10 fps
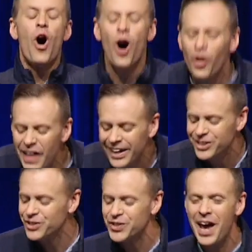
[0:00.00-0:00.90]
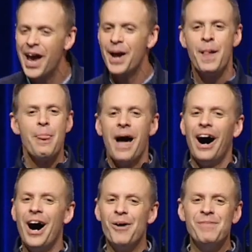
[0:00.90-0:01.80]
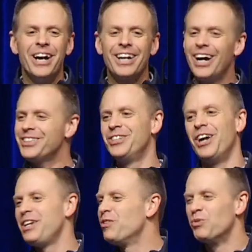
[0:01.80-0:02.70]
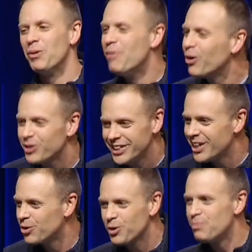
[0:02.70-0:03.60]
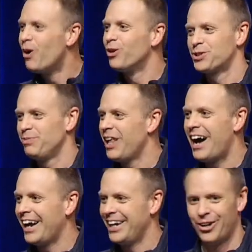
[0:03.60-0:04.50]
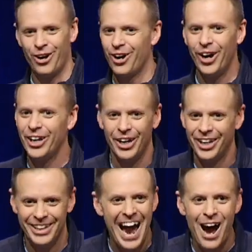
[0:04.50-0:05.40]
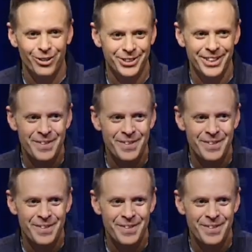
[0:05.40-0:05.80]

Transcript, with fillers: All that to say, um, God's not even remotely done with multiply in, our, in the house.